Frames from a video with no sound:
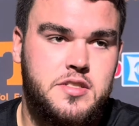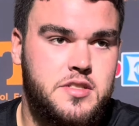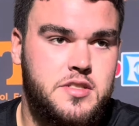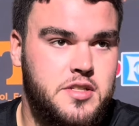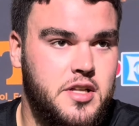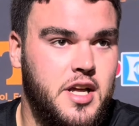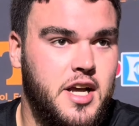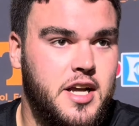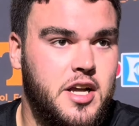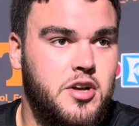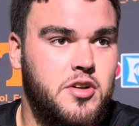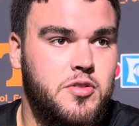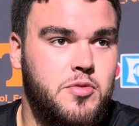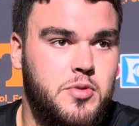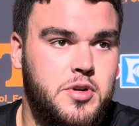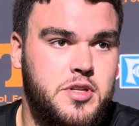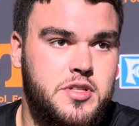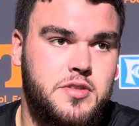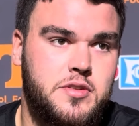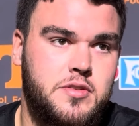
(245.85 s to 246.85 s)
to the echo of the
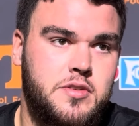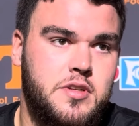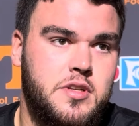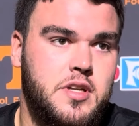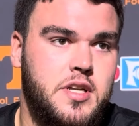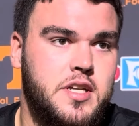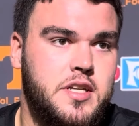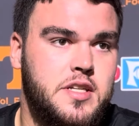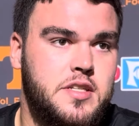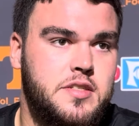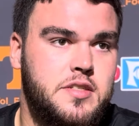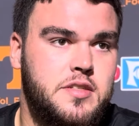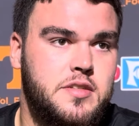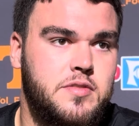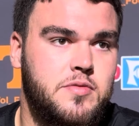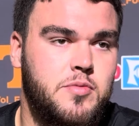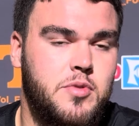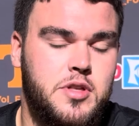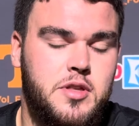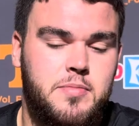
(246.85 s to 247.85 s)
whistle is
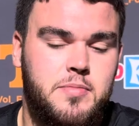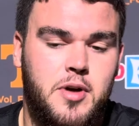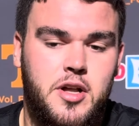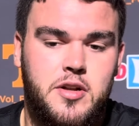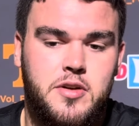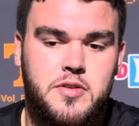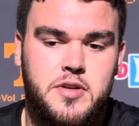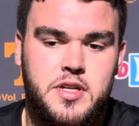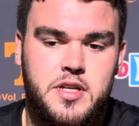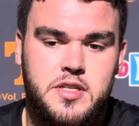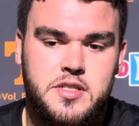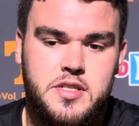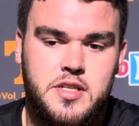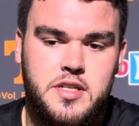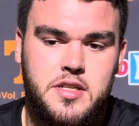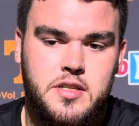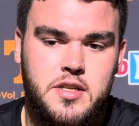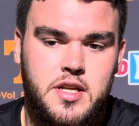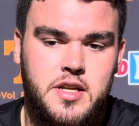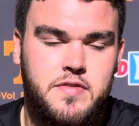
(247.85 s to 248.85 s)
what the motto is,
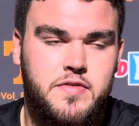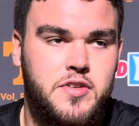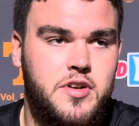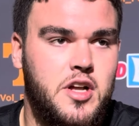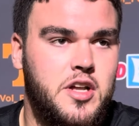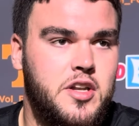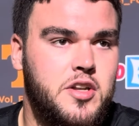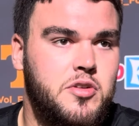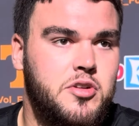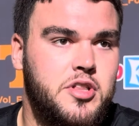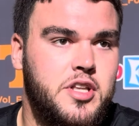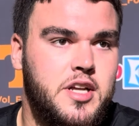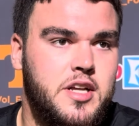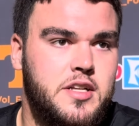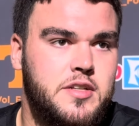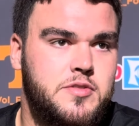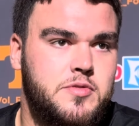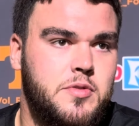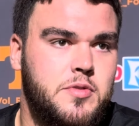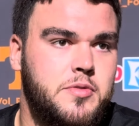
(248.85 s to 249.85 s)
and if you're not doing
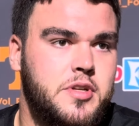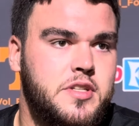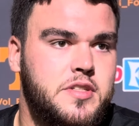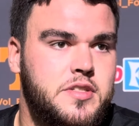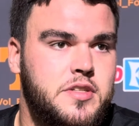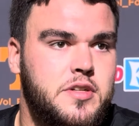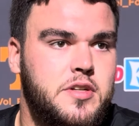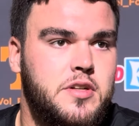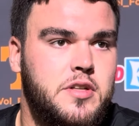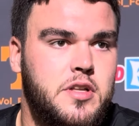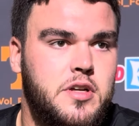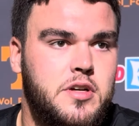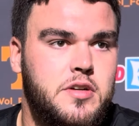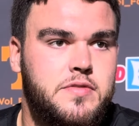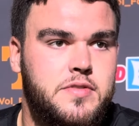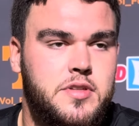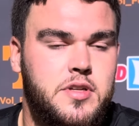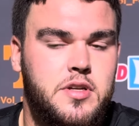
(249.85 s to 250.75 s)
that, it's what we consider a loaf.